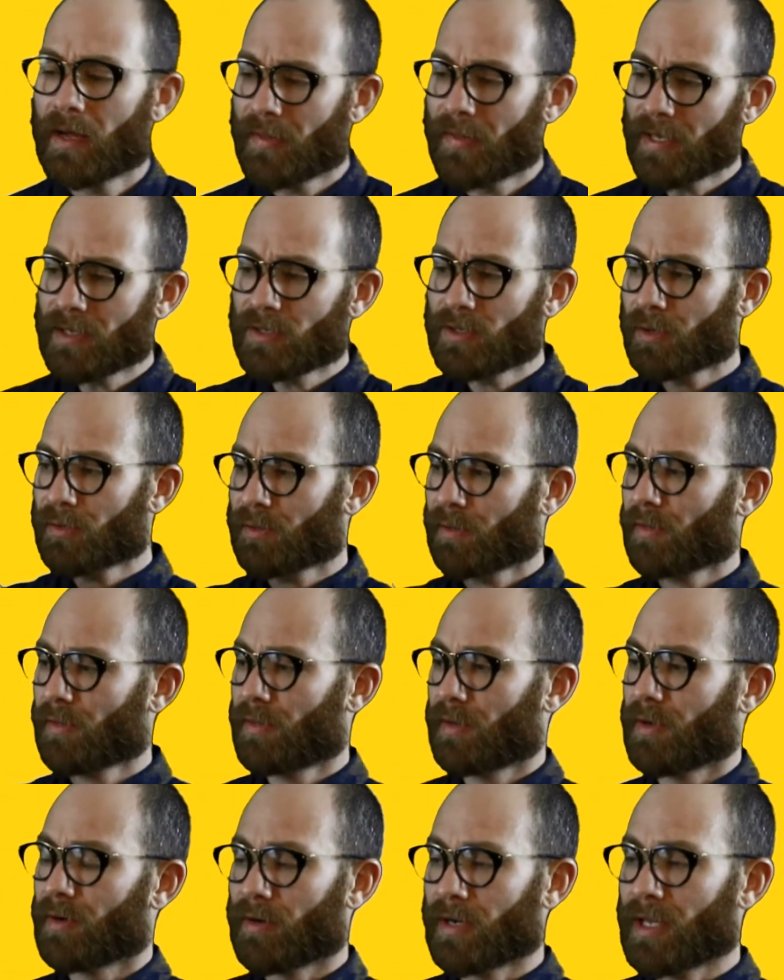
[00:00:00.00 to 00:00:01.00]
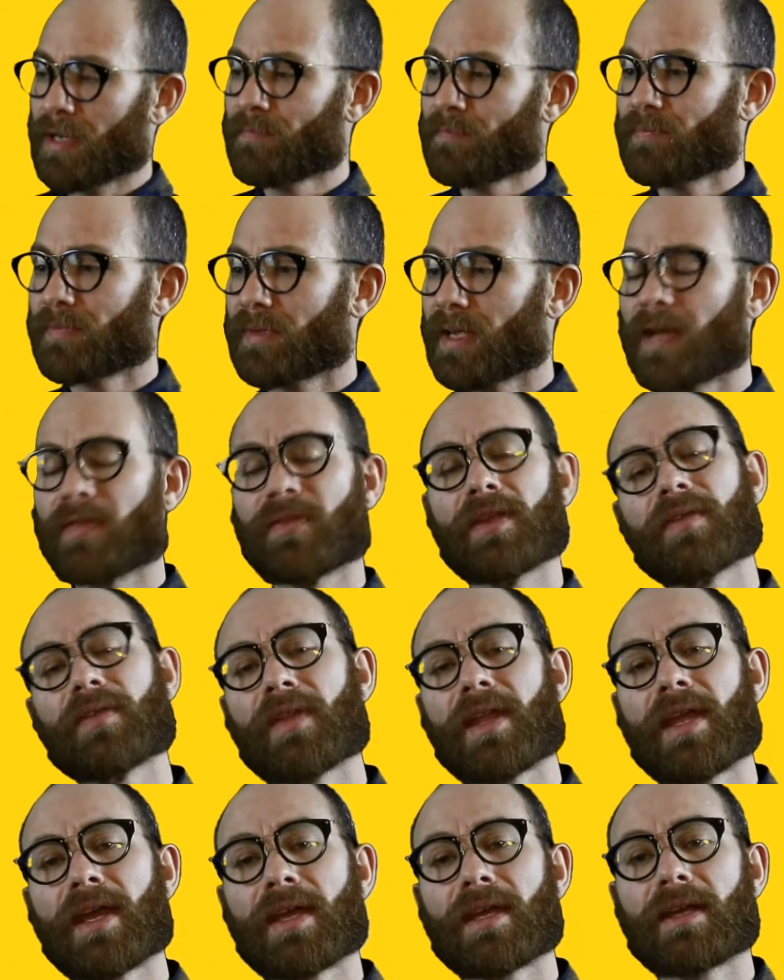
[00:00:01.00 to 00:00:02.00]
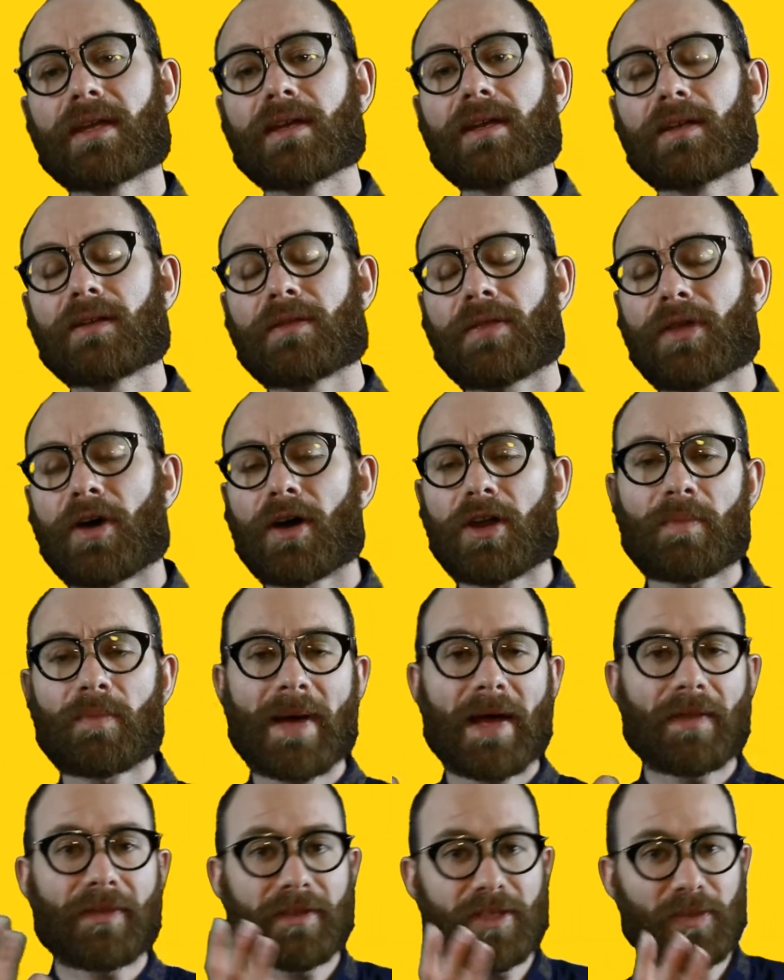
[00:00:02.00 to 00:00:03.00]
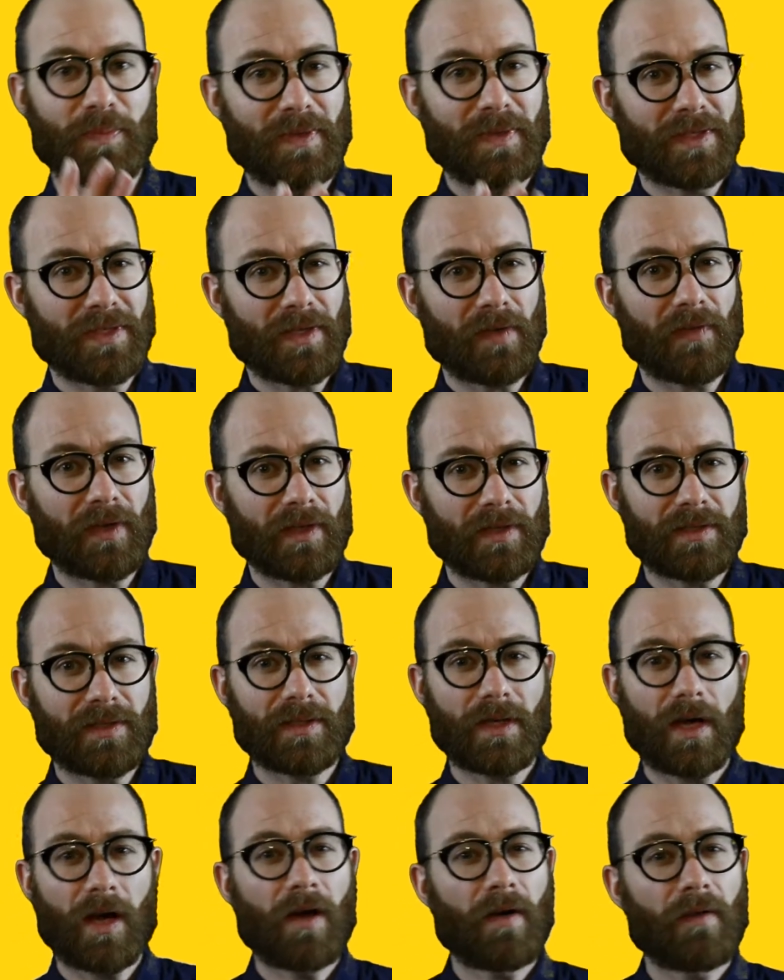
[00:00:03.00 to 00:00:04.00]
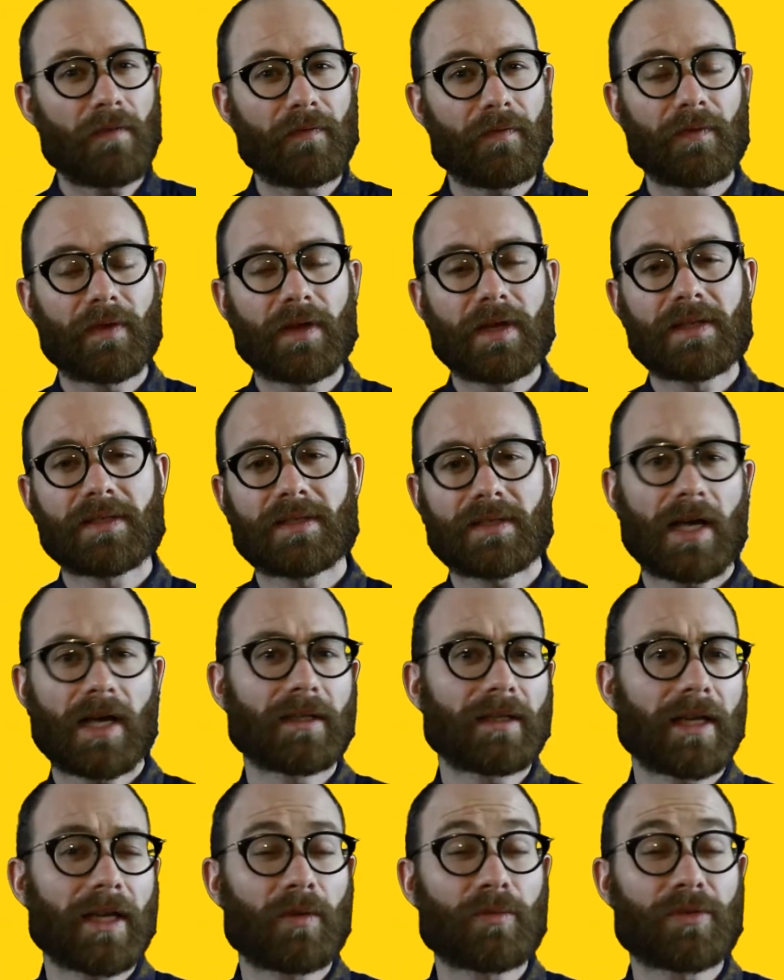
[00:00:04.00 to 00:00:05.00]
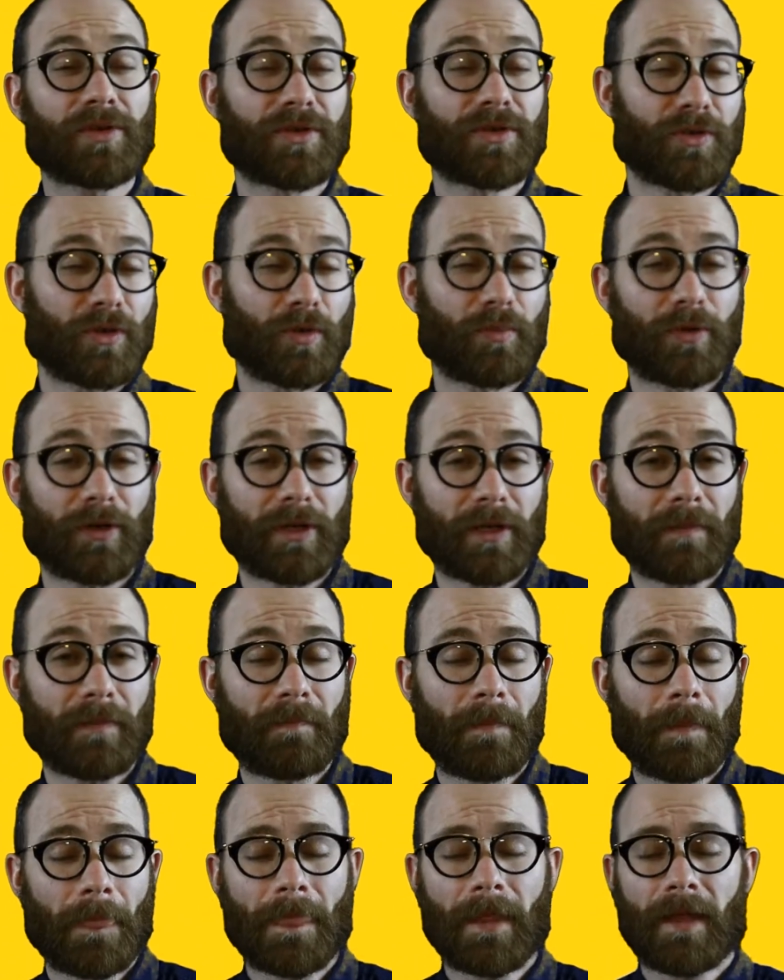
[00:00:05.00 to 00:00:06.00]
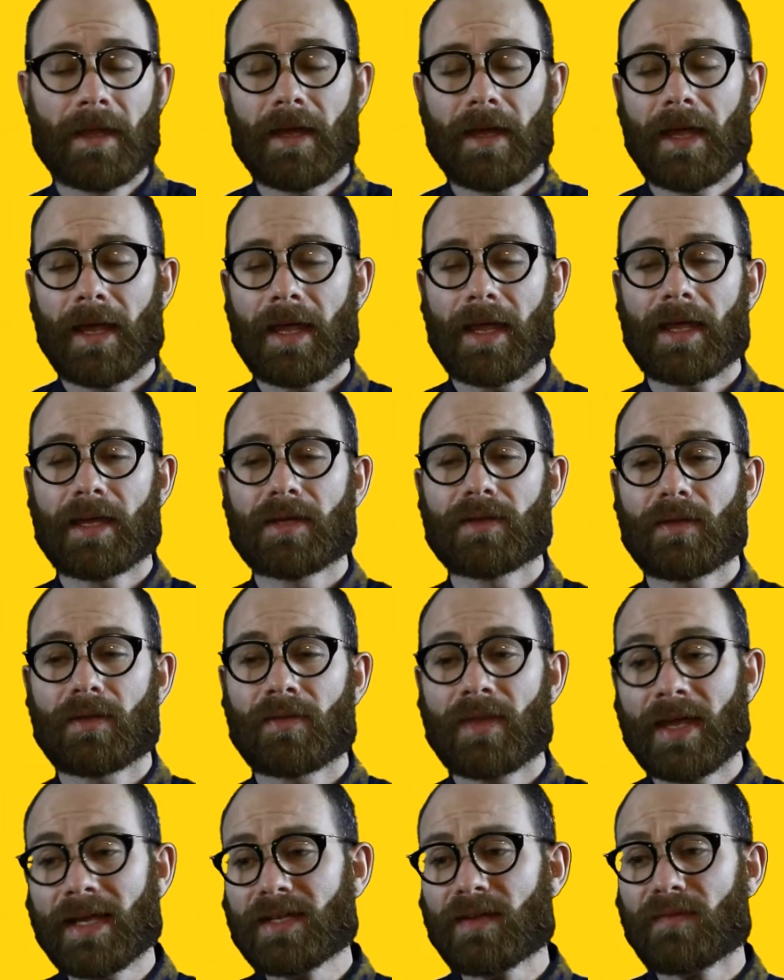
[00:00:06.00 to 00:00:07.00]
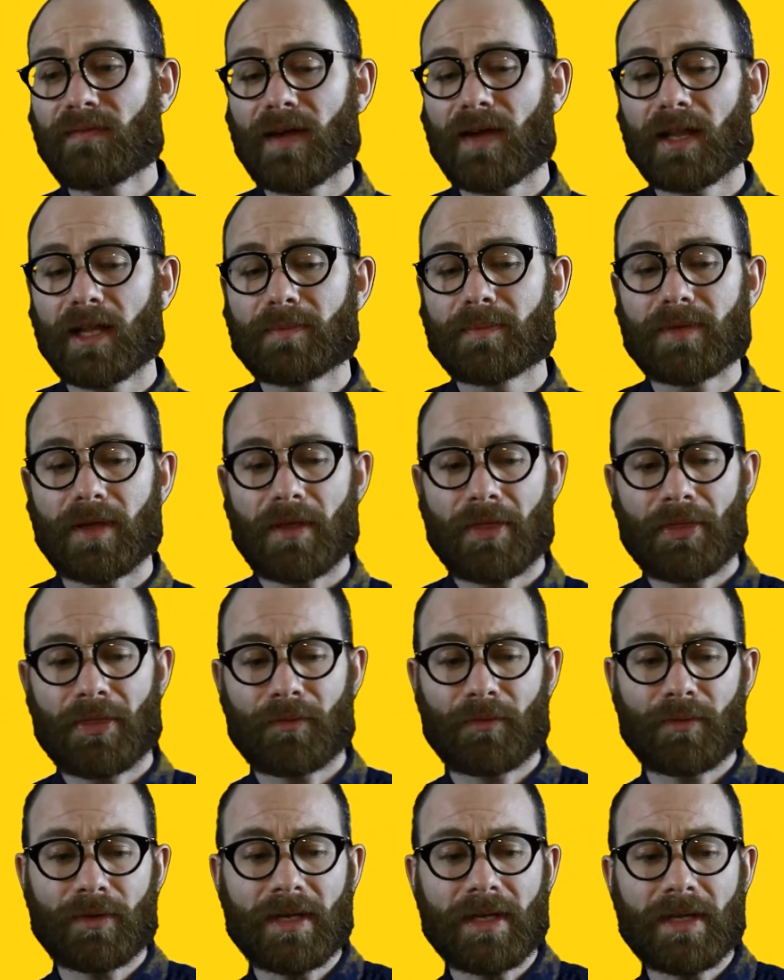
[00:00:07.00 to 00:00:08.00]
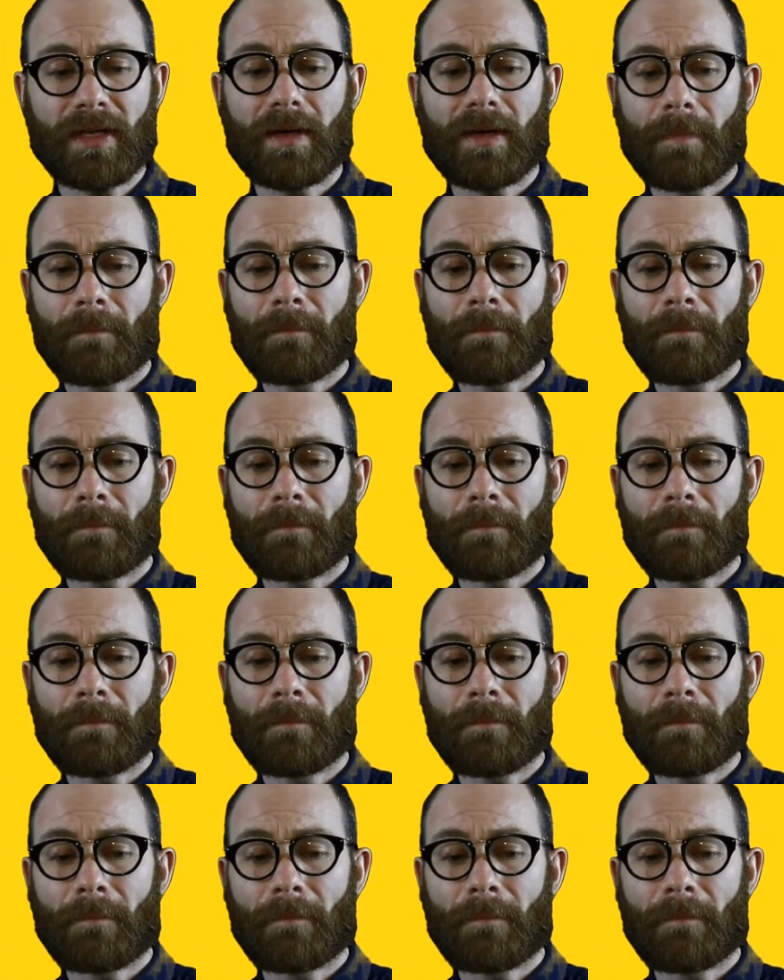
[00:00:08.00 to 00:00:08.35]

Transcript: they took the theory and then they thought about the specifics of sign language interpreting. And they developed three